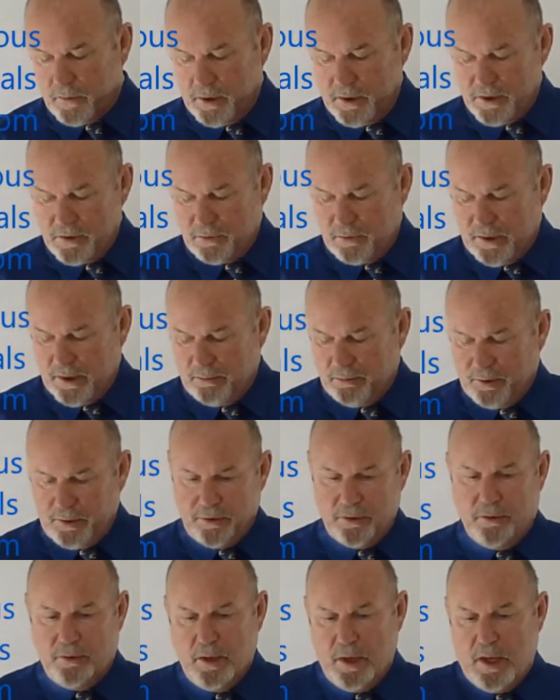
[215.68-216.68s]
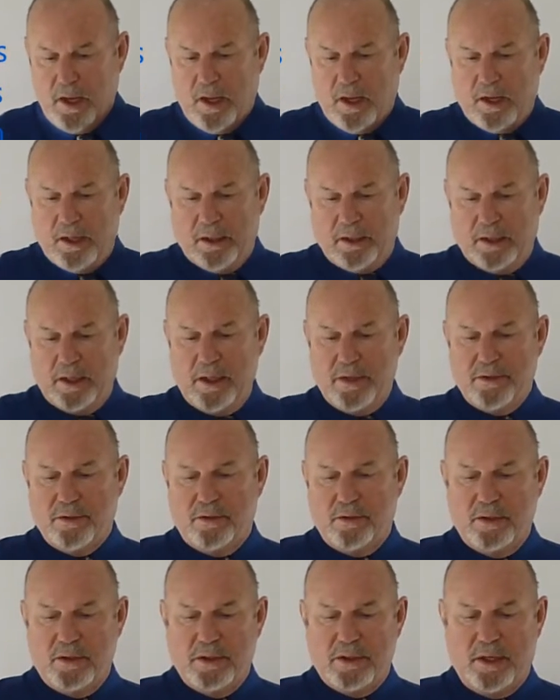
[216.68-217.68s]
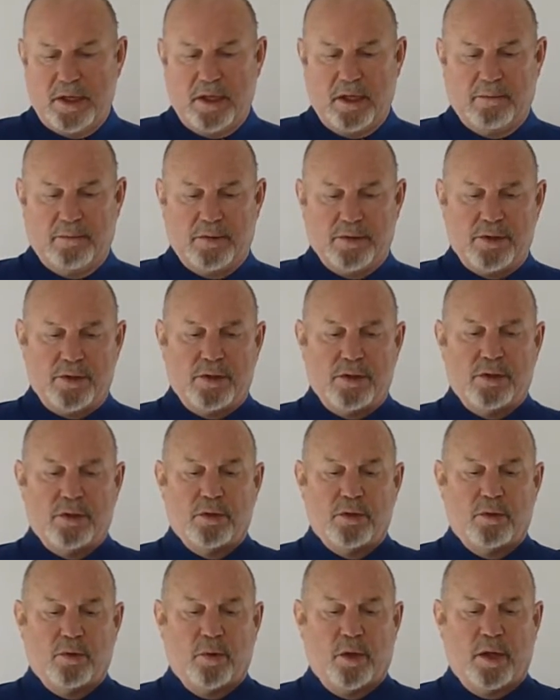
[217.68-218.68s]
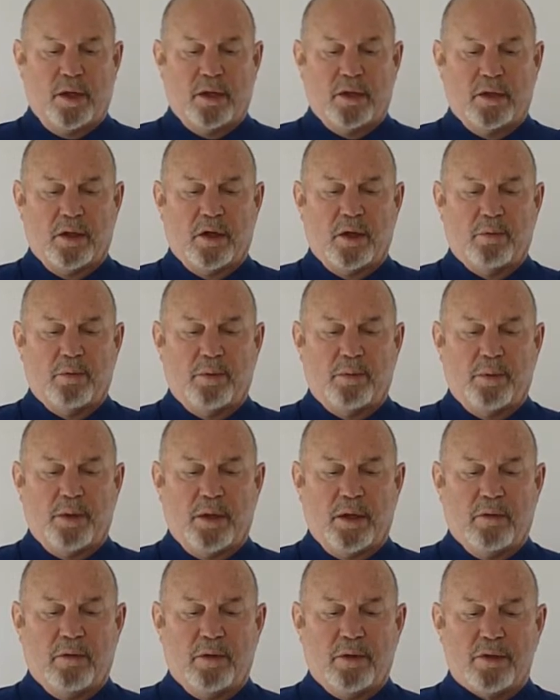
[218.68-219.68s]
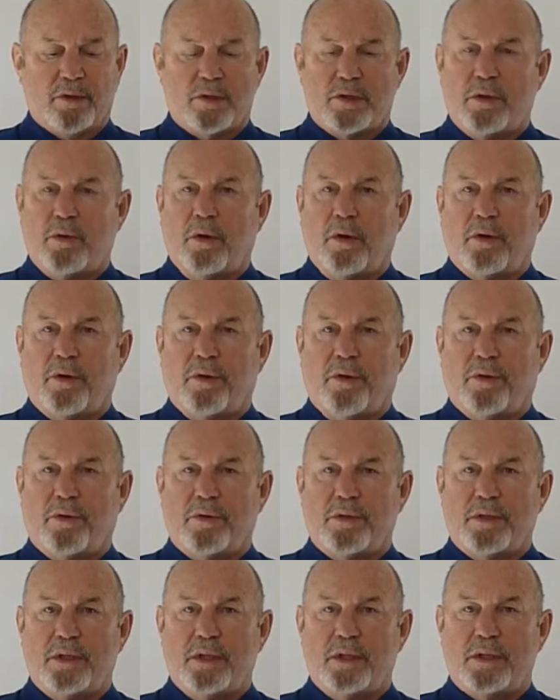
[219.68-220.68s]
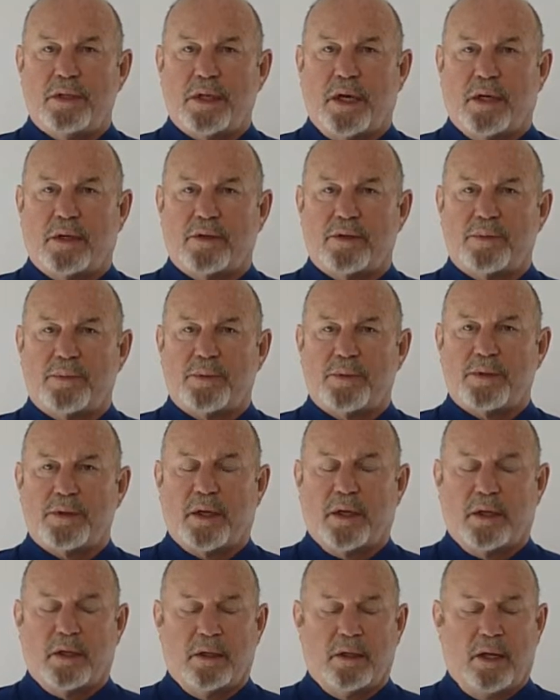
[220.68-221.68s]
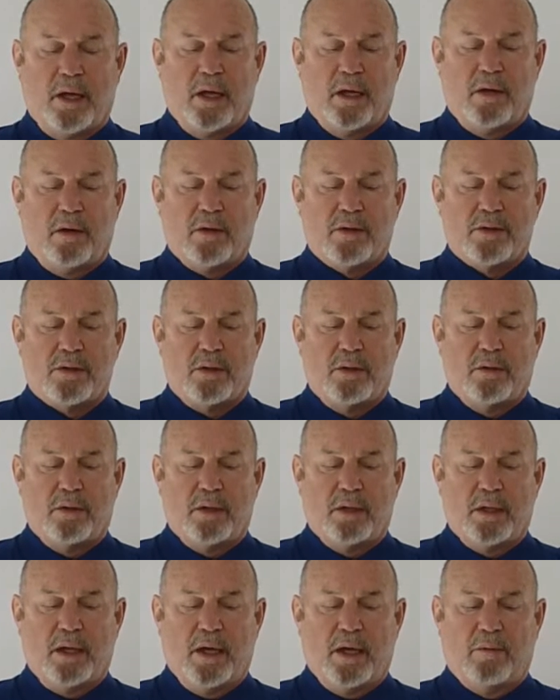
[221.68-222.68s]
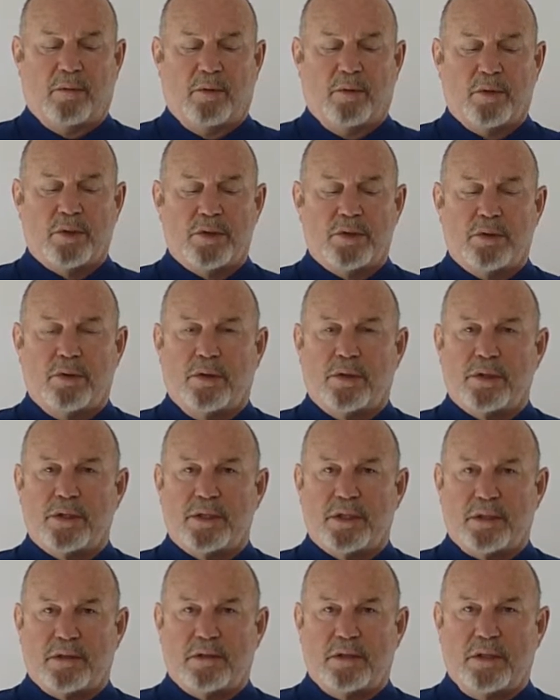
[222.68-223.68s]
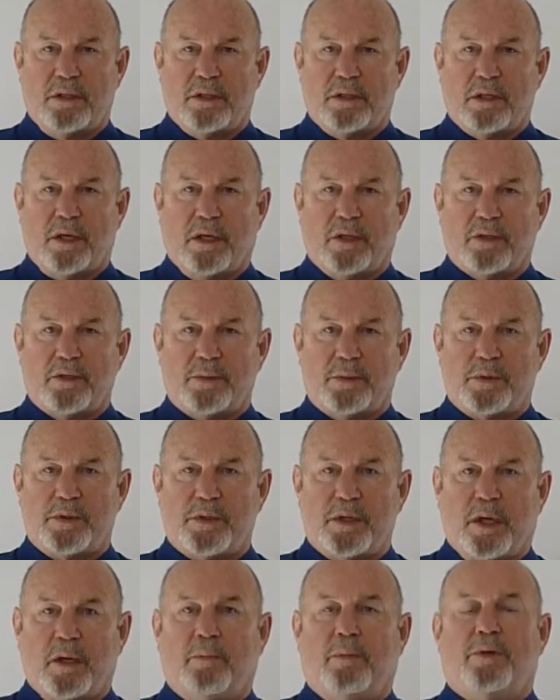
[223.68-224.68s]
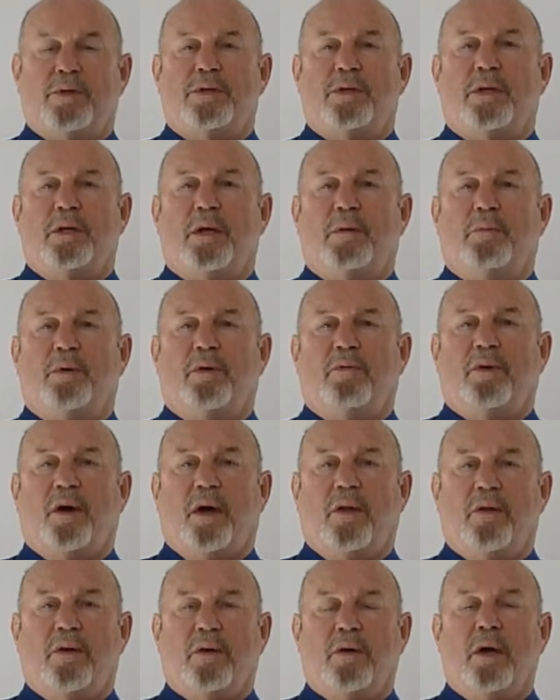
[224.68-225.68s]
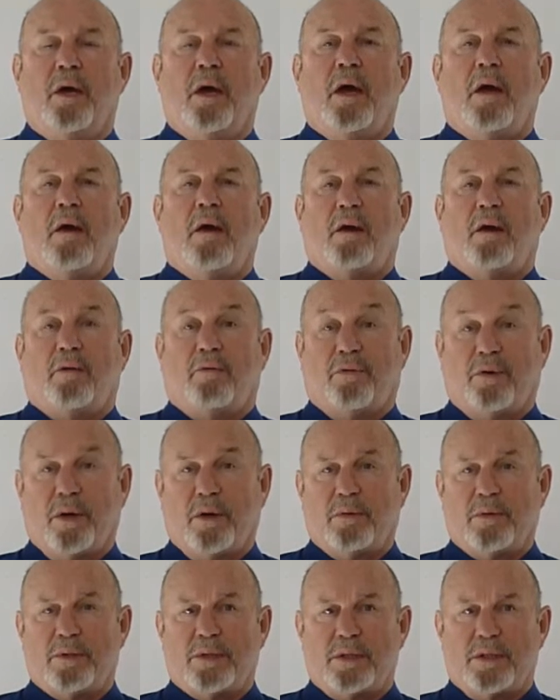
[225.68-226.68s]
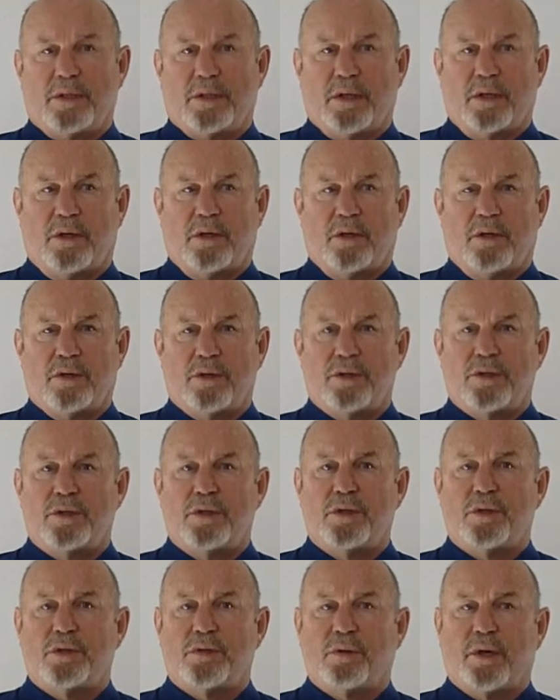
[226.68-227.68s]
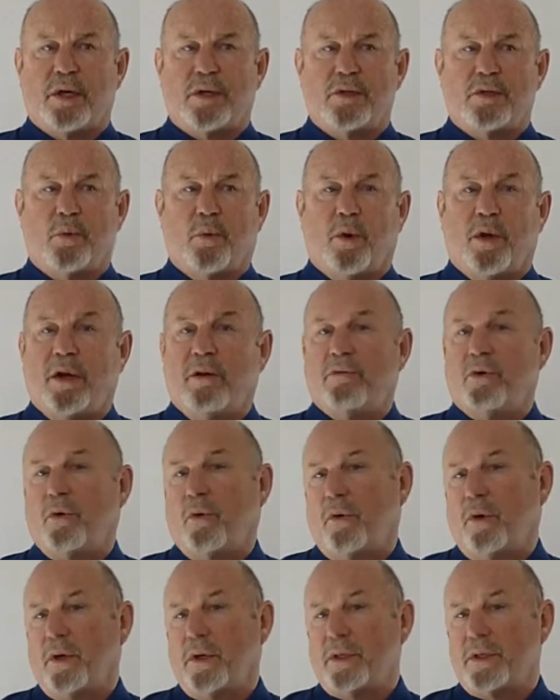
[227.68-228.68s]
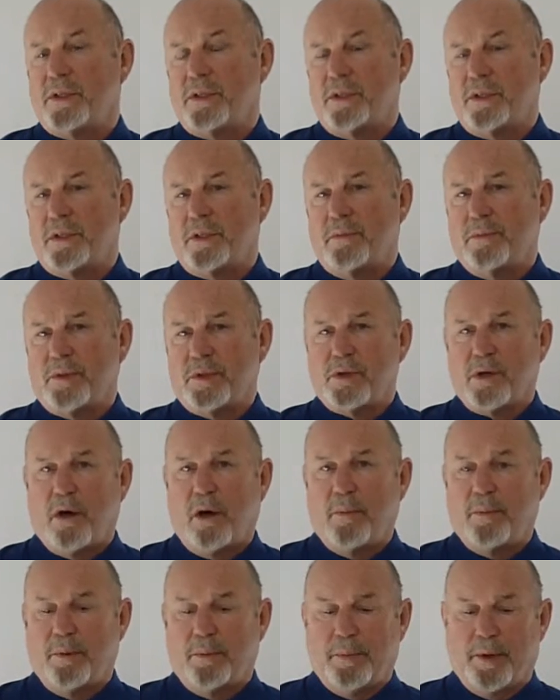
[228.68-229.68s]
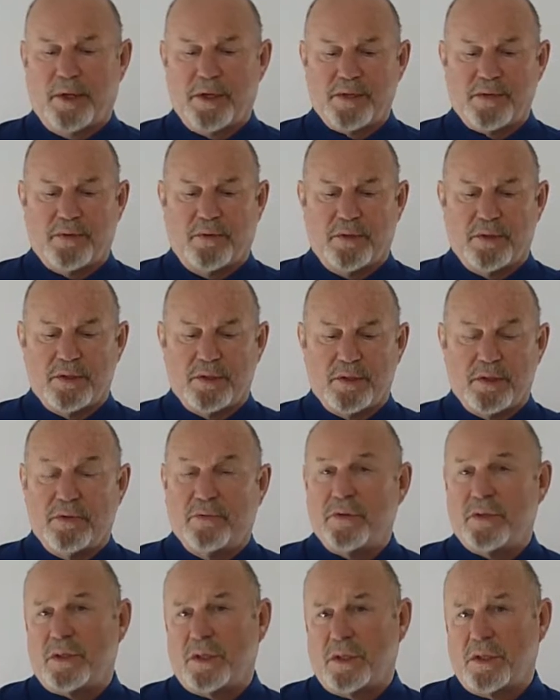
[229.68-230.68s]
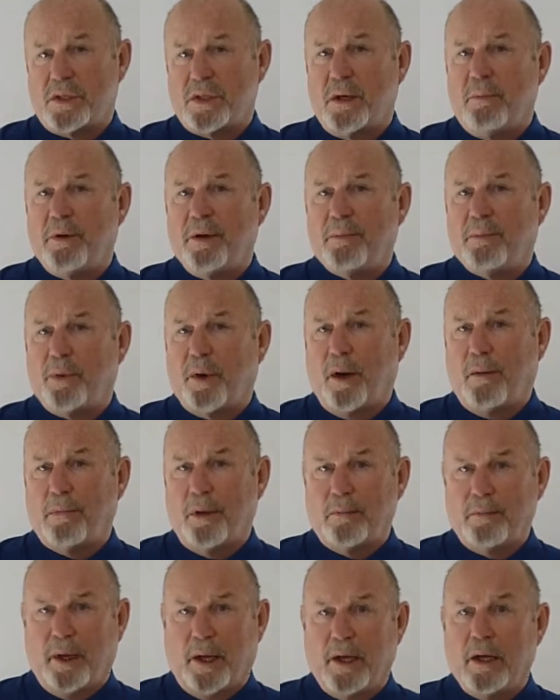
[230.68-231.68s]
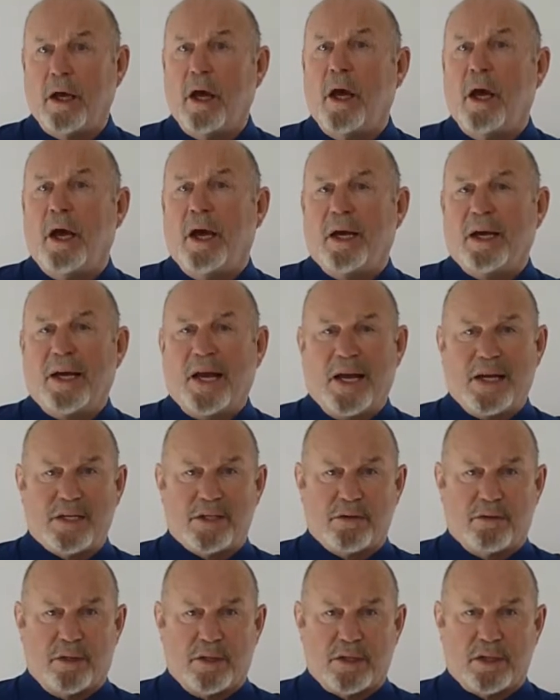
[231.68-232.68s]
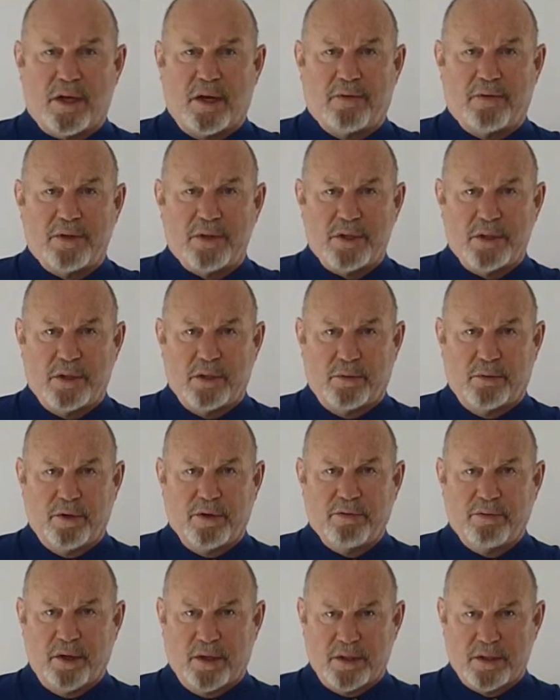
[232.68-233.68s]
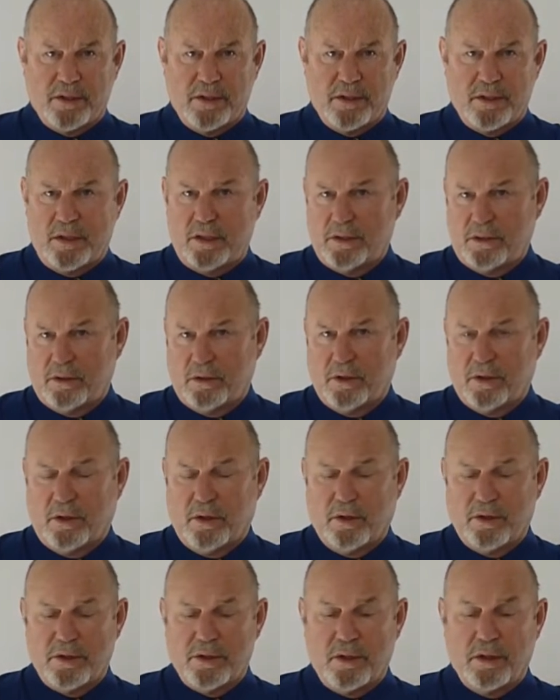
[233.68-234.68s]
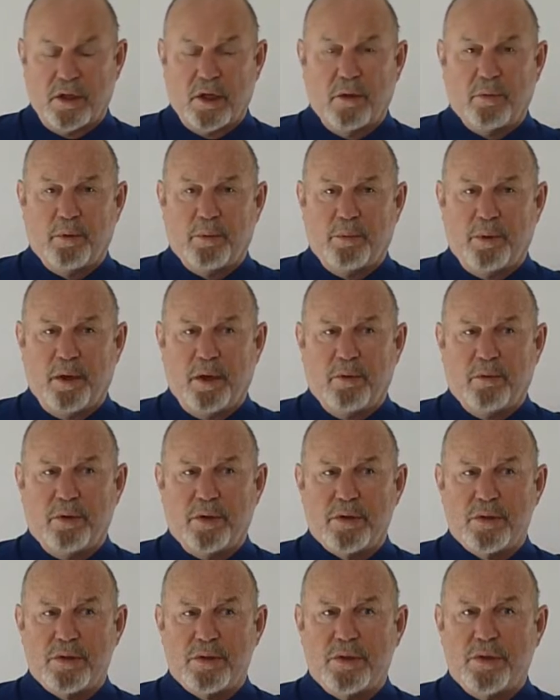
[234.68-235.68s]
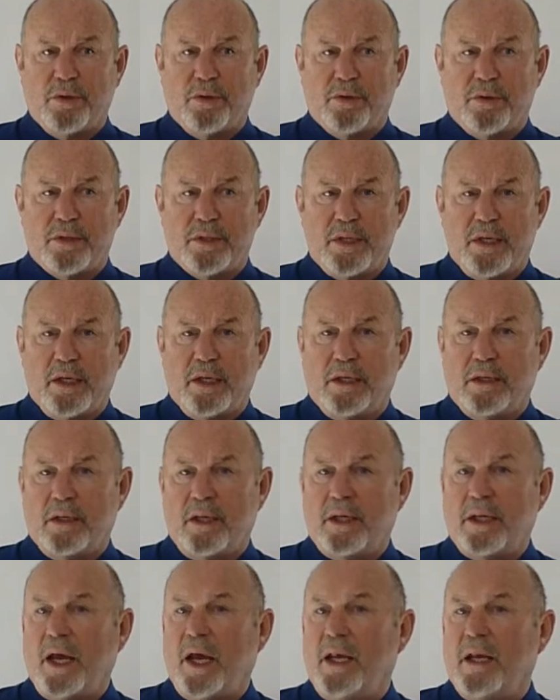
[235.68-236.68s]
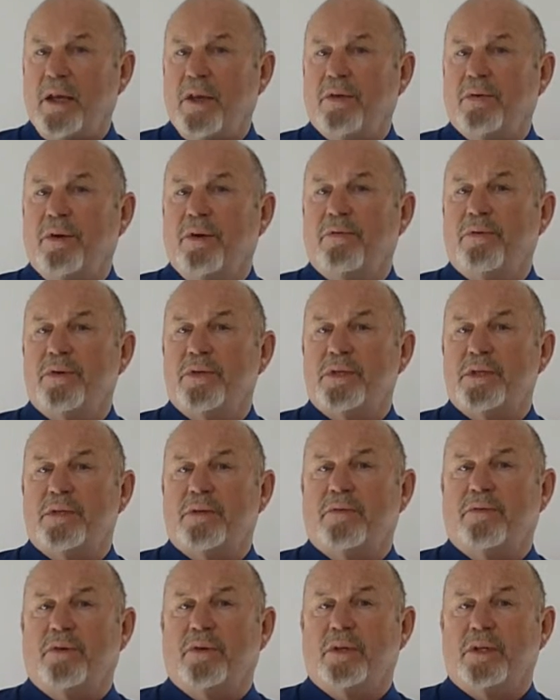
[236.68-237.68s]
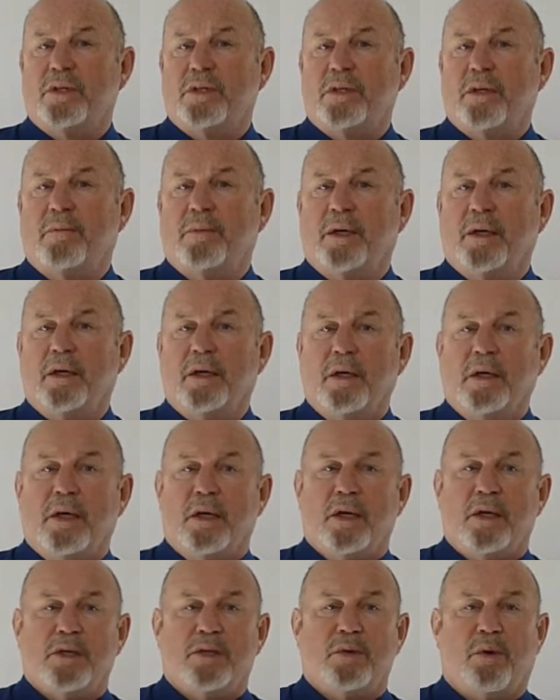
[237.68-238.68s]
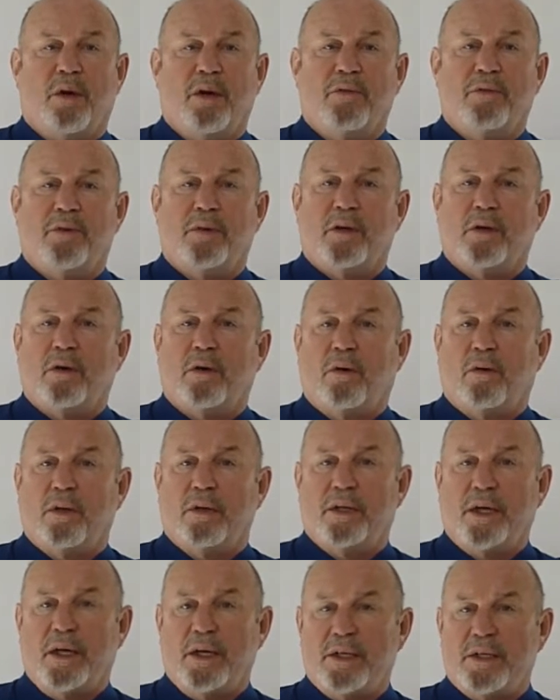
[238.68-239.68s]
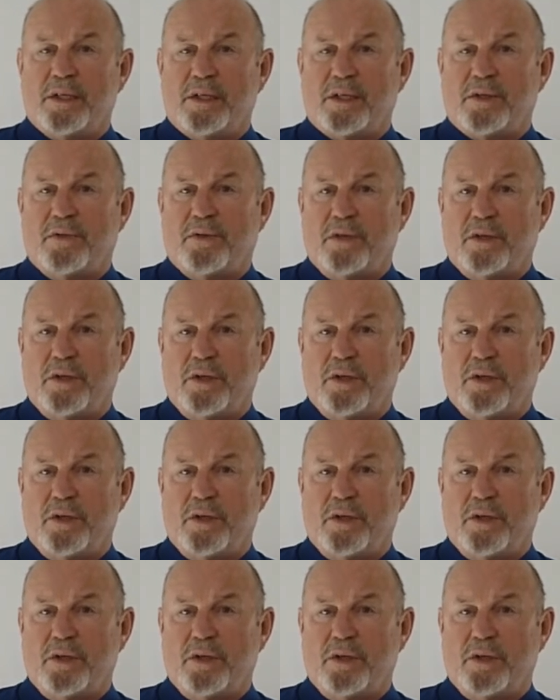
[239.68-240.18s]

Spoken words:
is we're able to laser these animals too. In the human being, we use 213 cycles per second, and also in the animal, we use 216 cycles per second, plus a number of other frequencies that are used to direct to whatever organ system is compromised. For instance, if it's a stomach problem like gastroesophageal reflux disease or GERDs in the human being, we use 213 and then 83 for the stomach, 20 for the colon, 96 for